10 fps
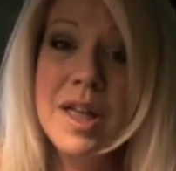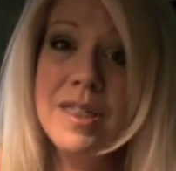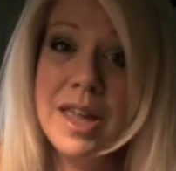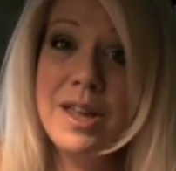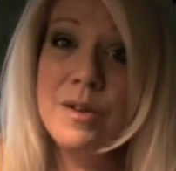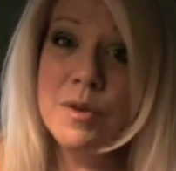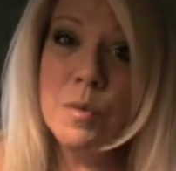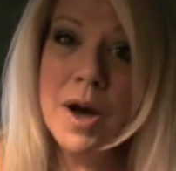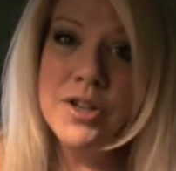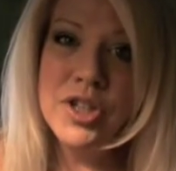Thank you for
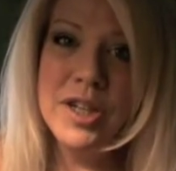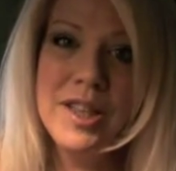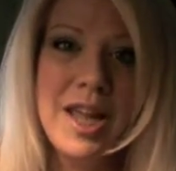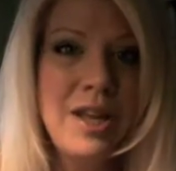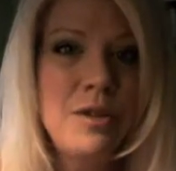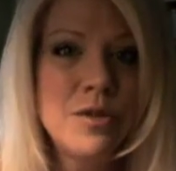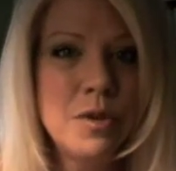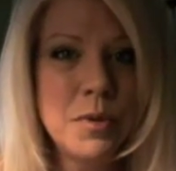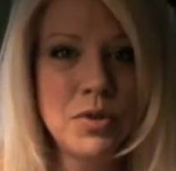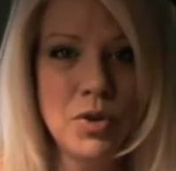watching. Thank you so
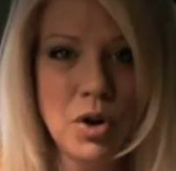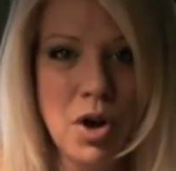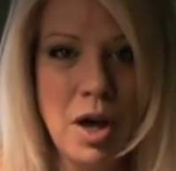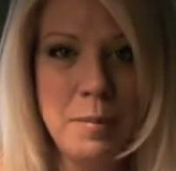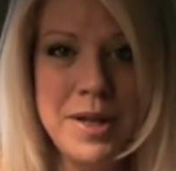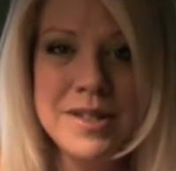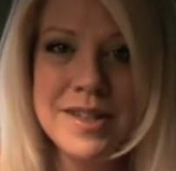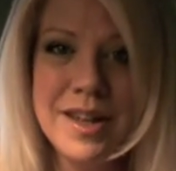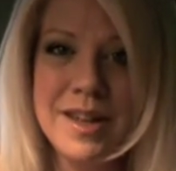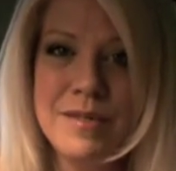much for your
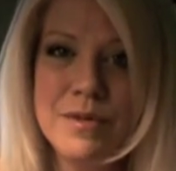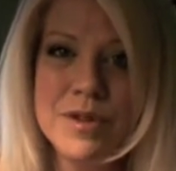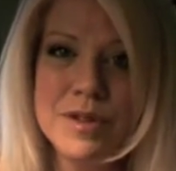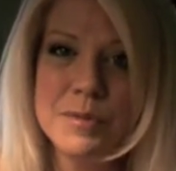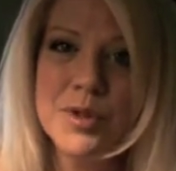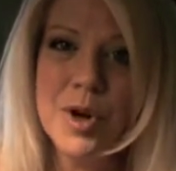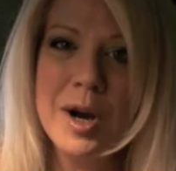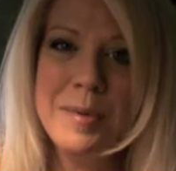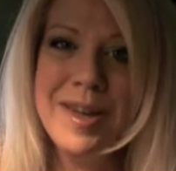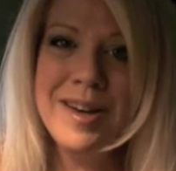comments and for
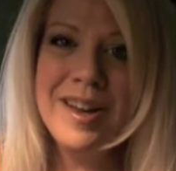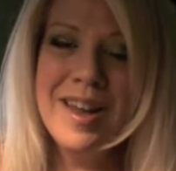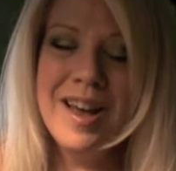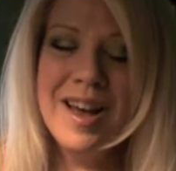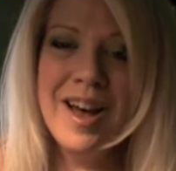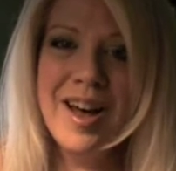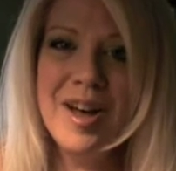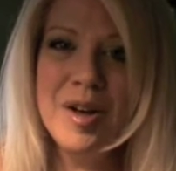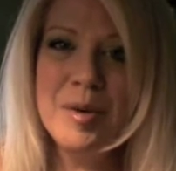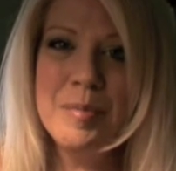subscribing.
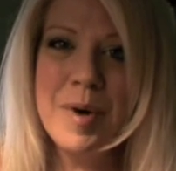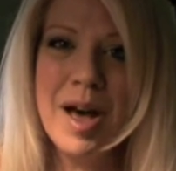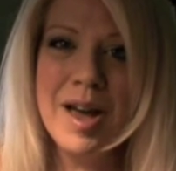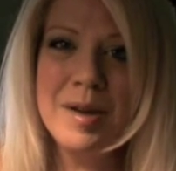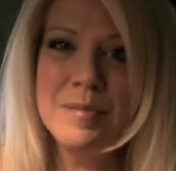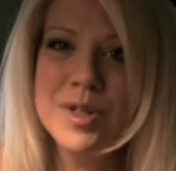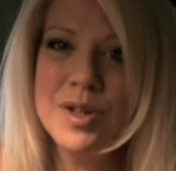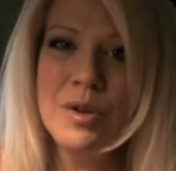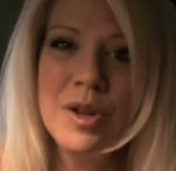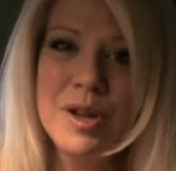I'm
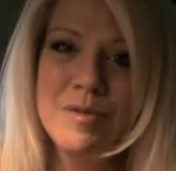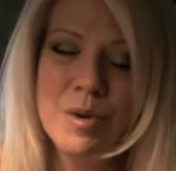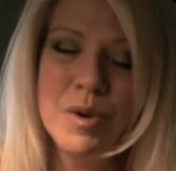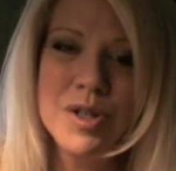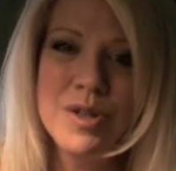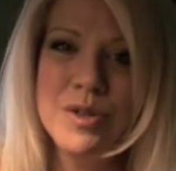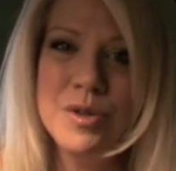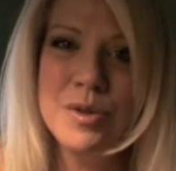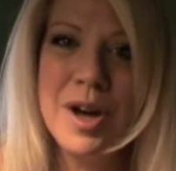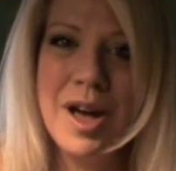so looking forward
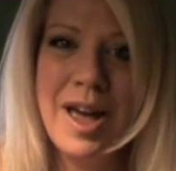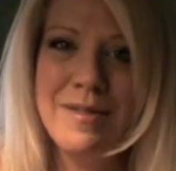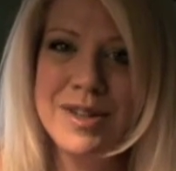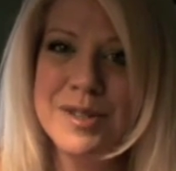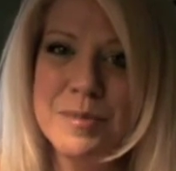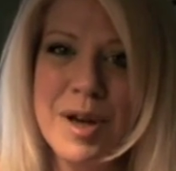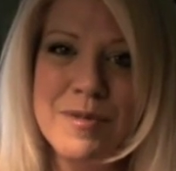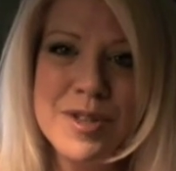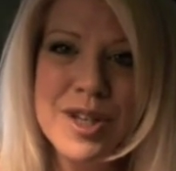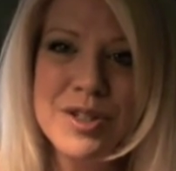to having some
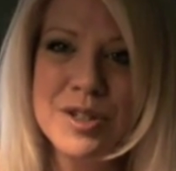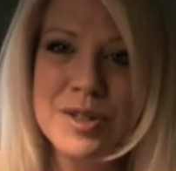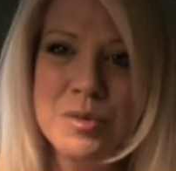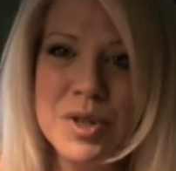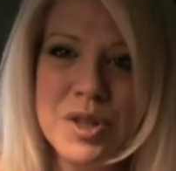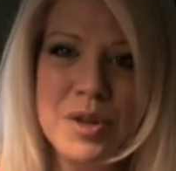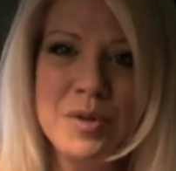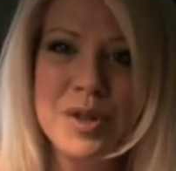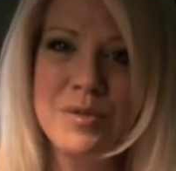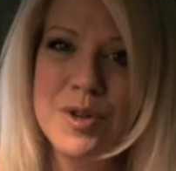conversations with you
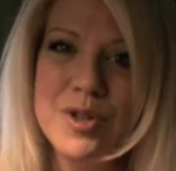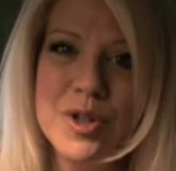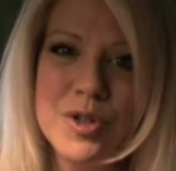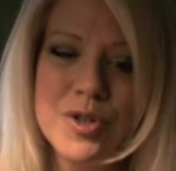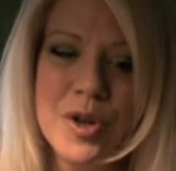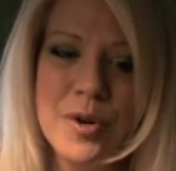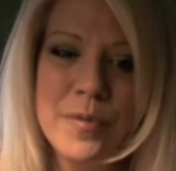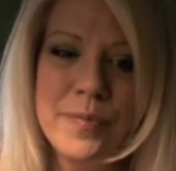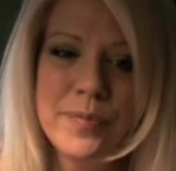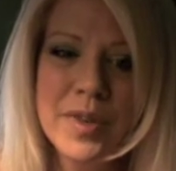in the future. So
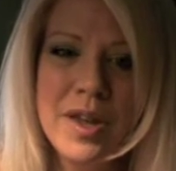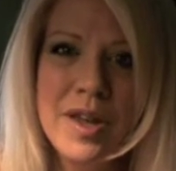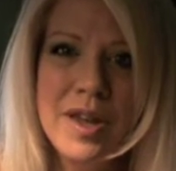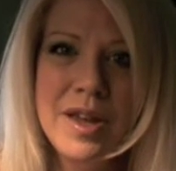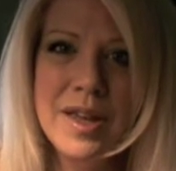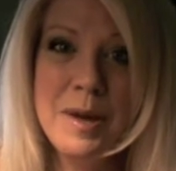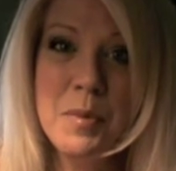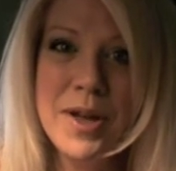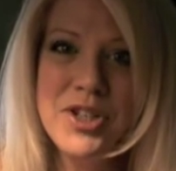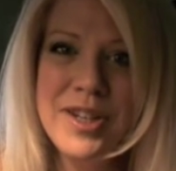keep
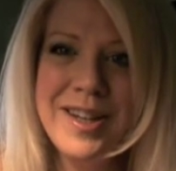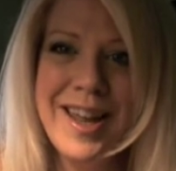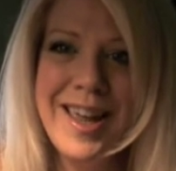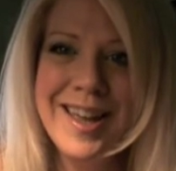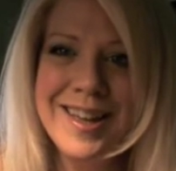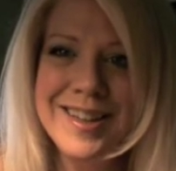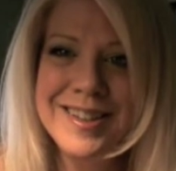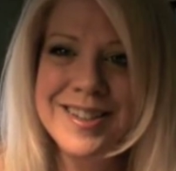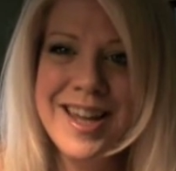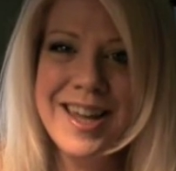watching
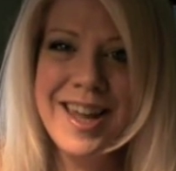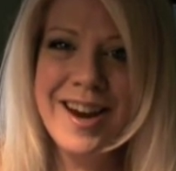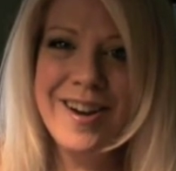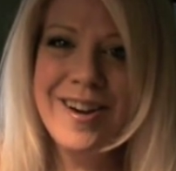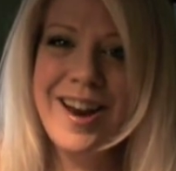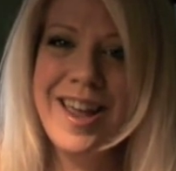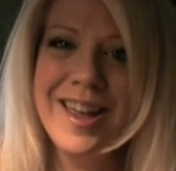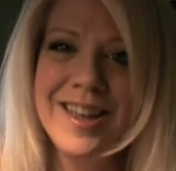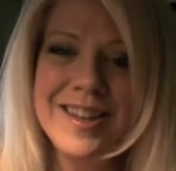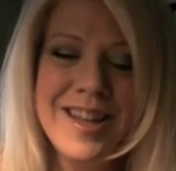and take care
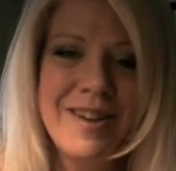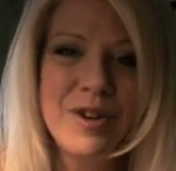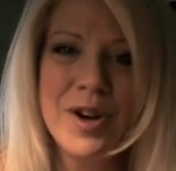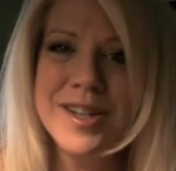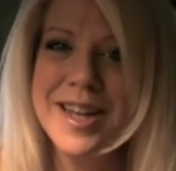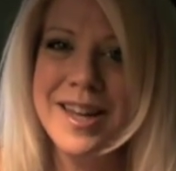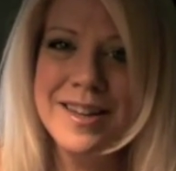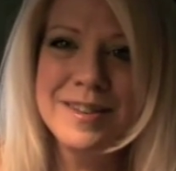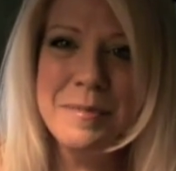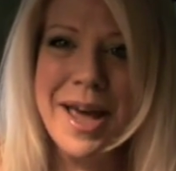and have a great day.
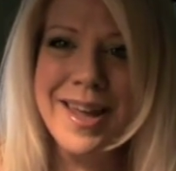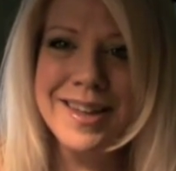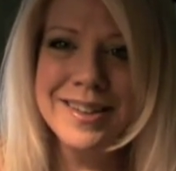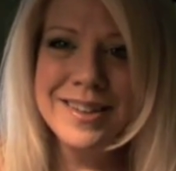Bye.